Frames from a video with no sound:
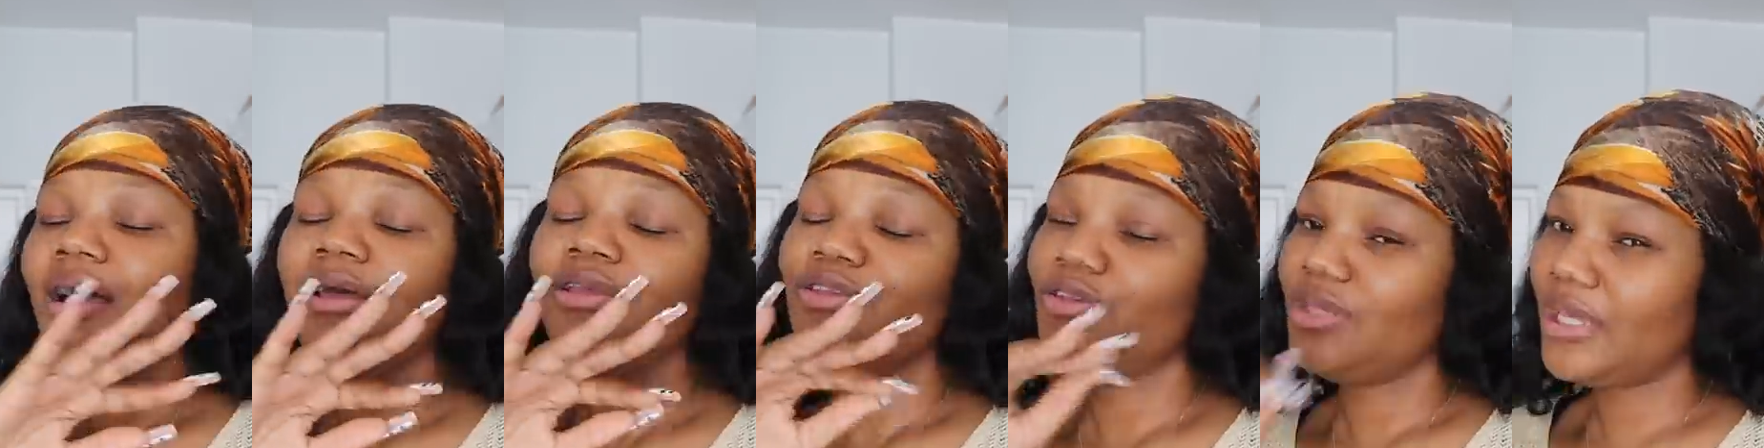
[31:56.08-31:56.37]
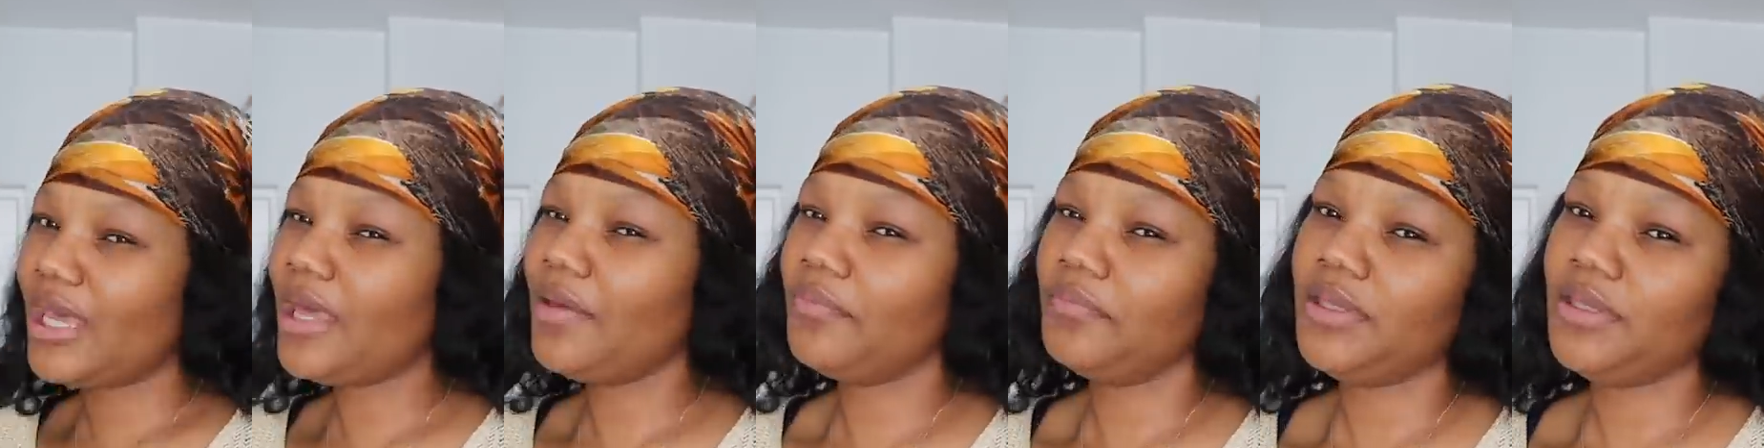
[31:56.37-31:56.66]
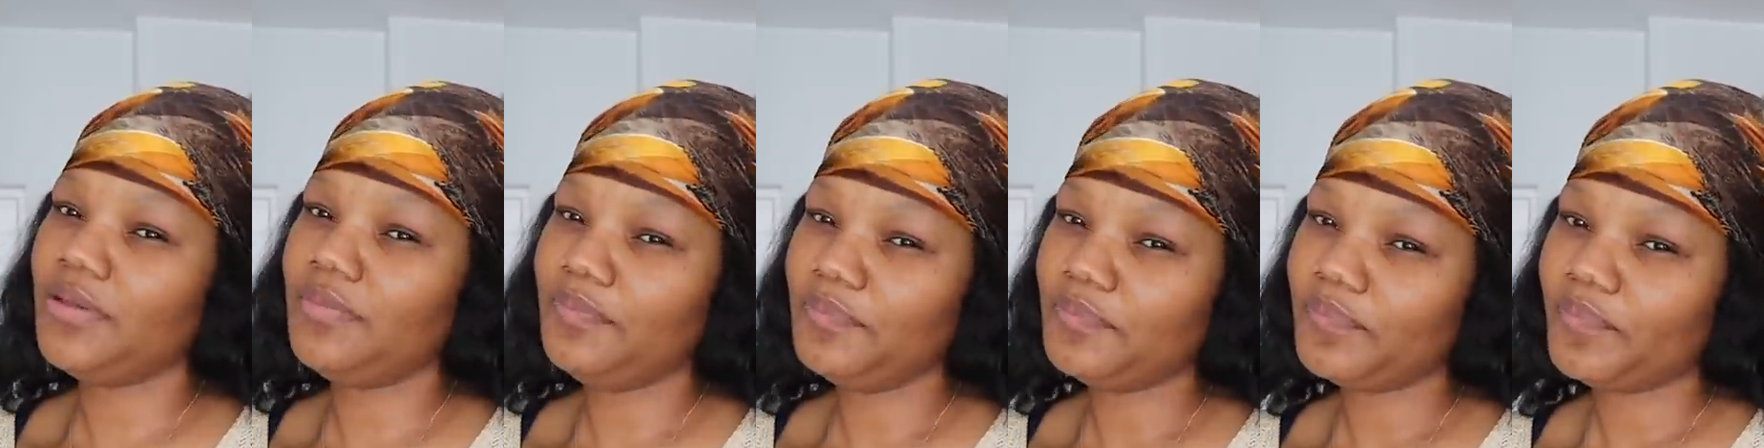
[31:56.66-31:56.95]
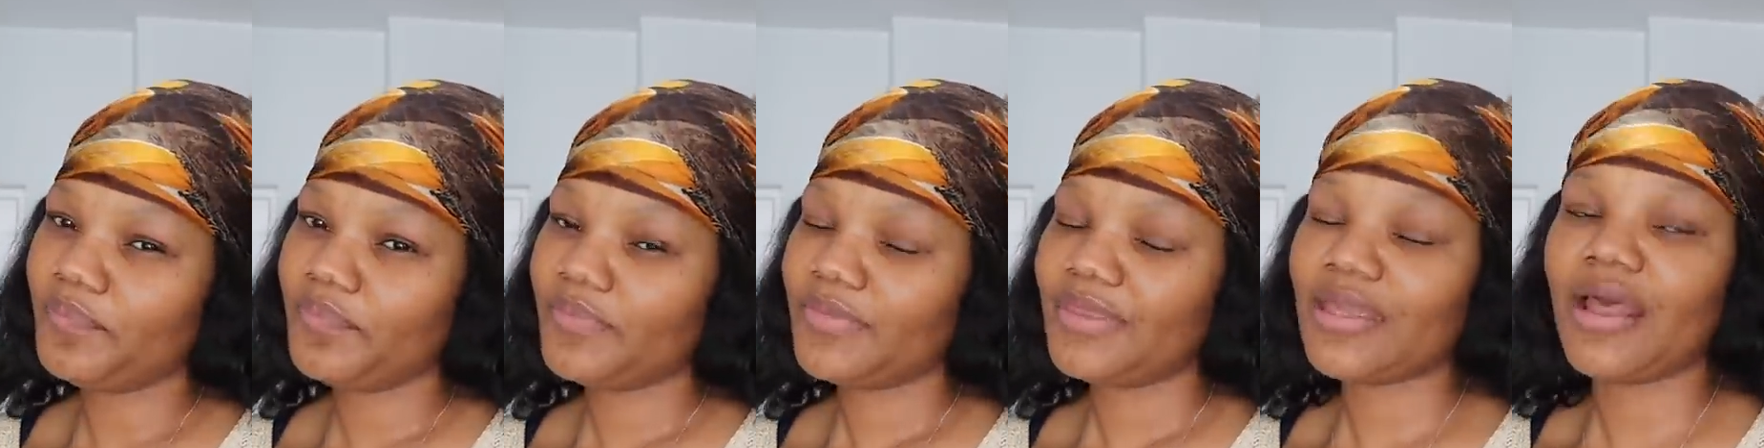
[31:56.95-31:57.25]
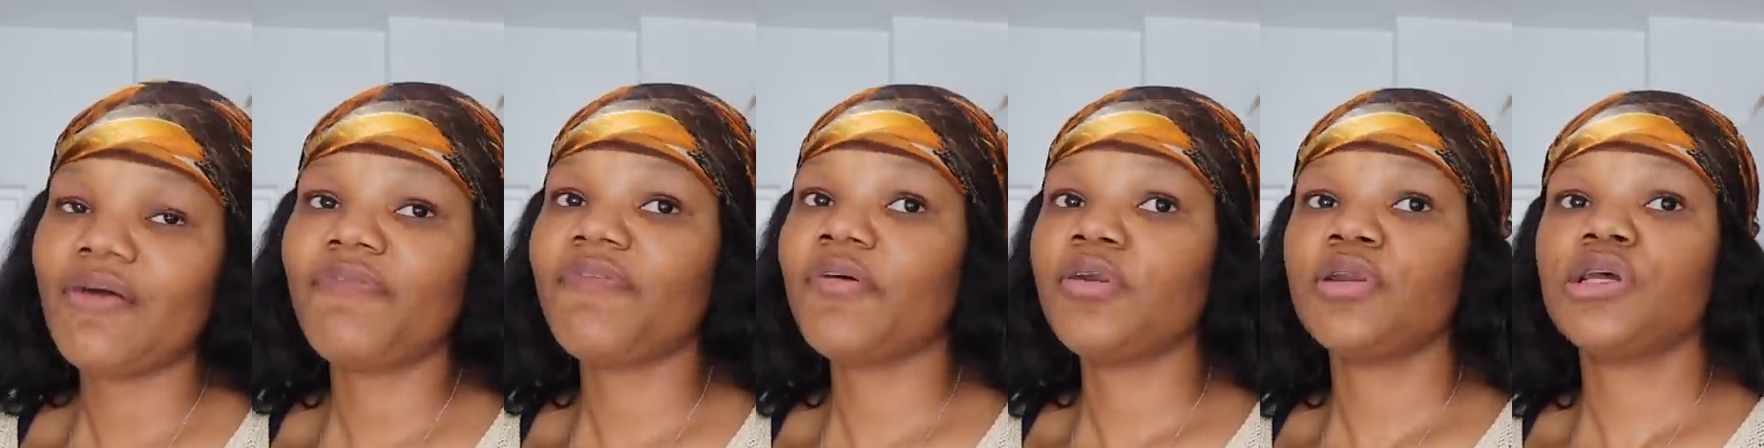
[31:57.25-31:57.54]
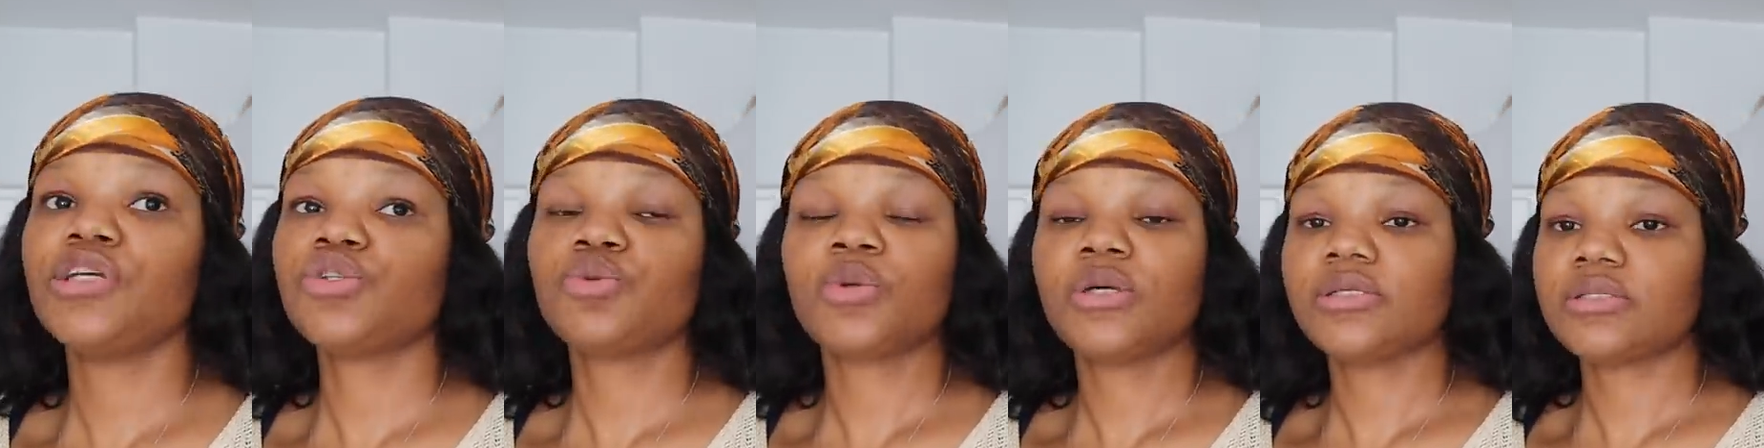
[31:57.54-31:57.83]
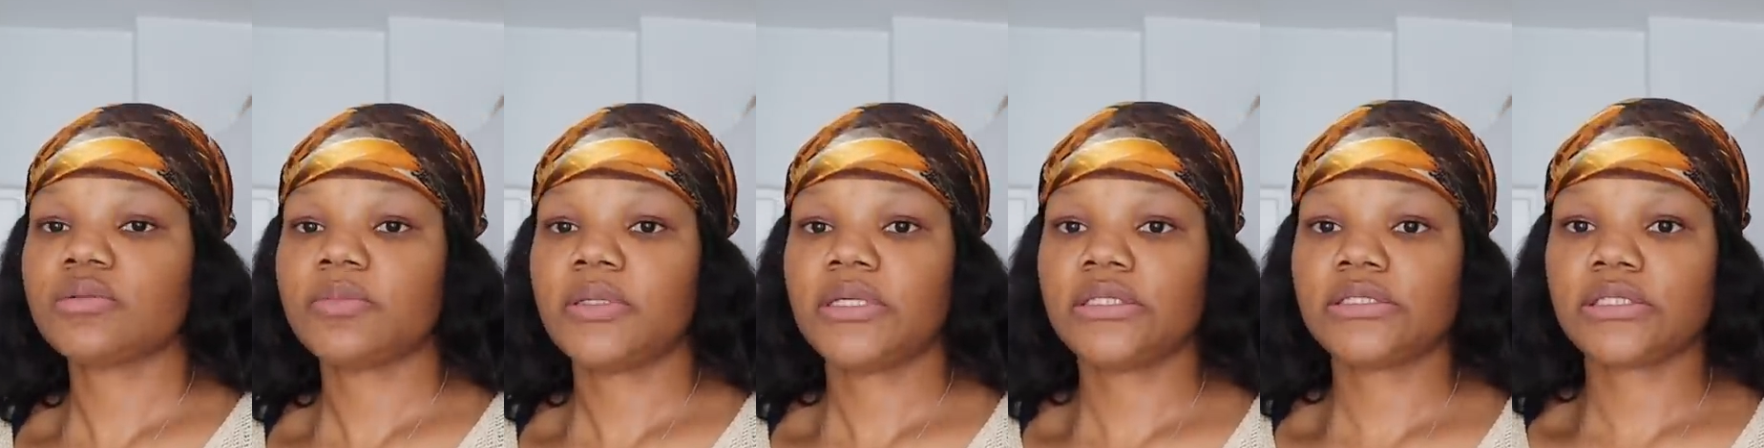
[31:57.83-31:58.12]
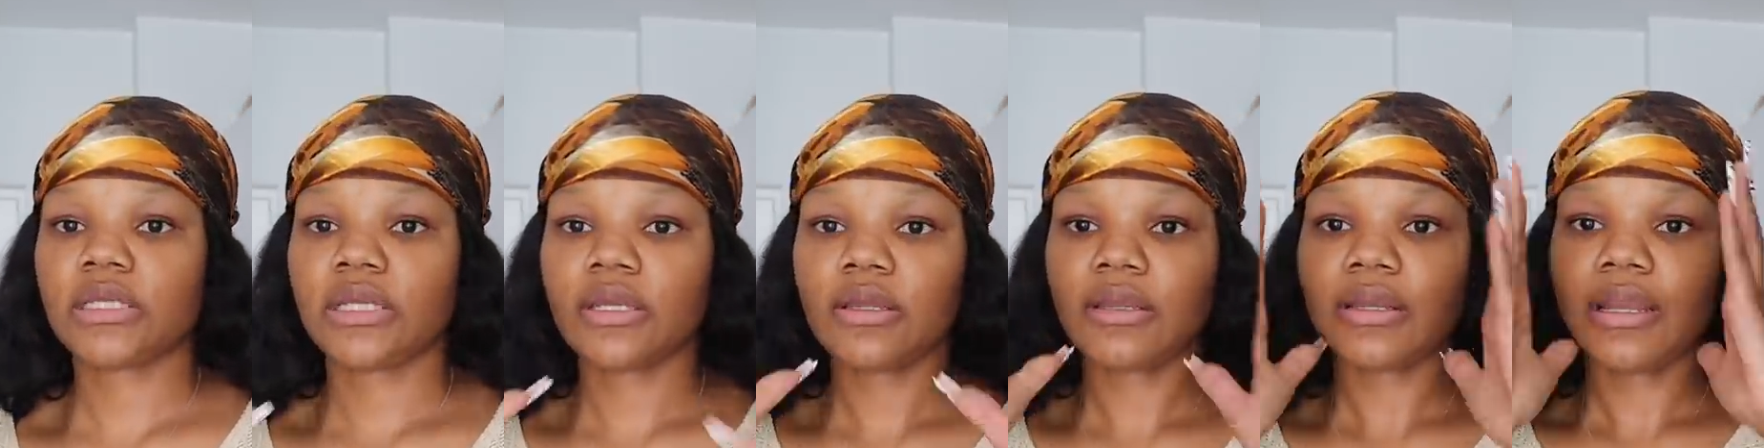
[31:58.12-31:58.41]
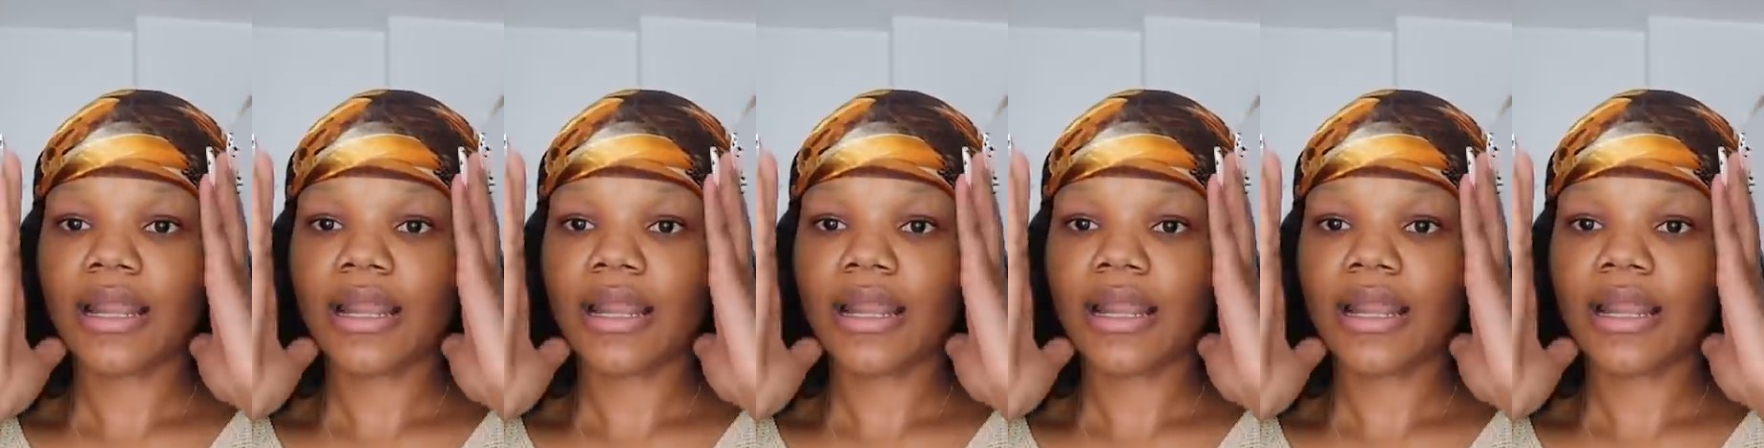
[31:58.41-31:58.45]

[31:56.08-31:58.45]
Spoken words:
you get me. That foundation was amazing.